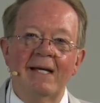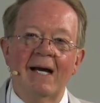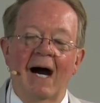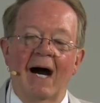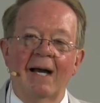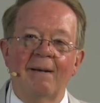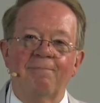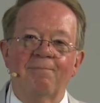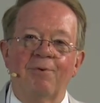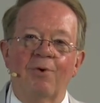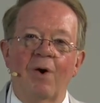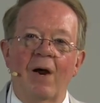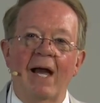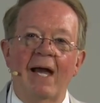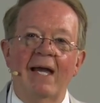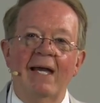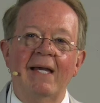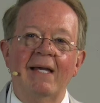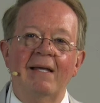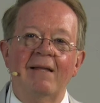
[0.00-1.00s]
I
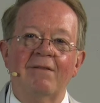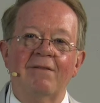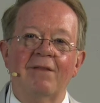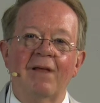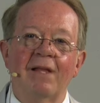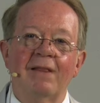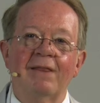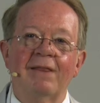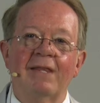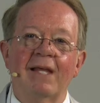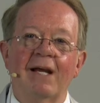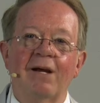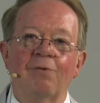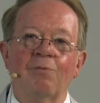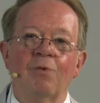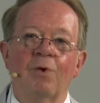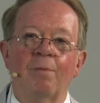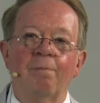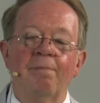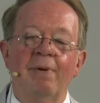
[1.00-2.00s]
pray that there
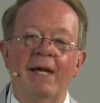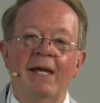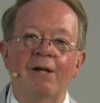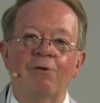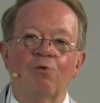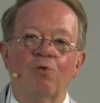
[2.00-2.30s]
will be